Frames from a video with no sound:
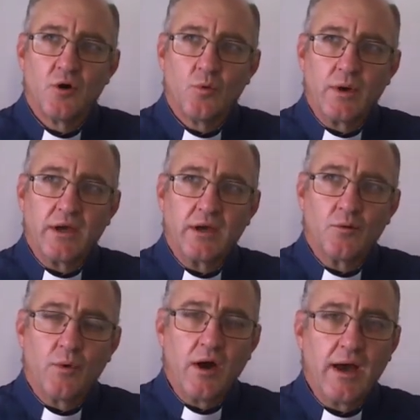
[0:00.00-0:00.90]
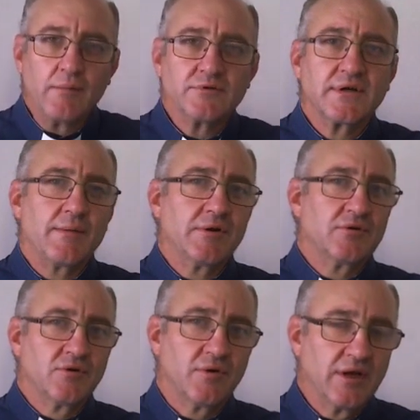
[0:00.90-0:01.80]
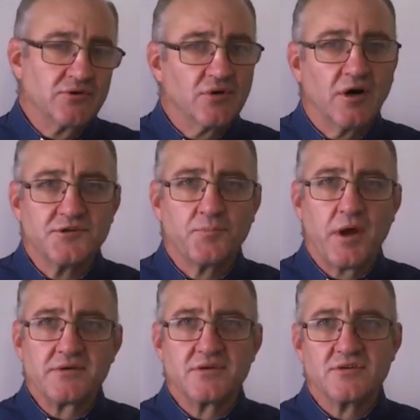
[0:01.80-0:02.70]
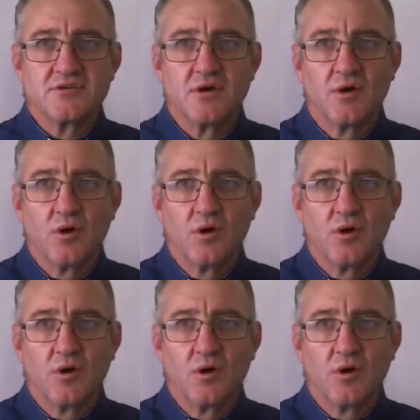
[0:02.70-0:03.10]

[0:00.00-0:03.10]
we are able to come into God's presence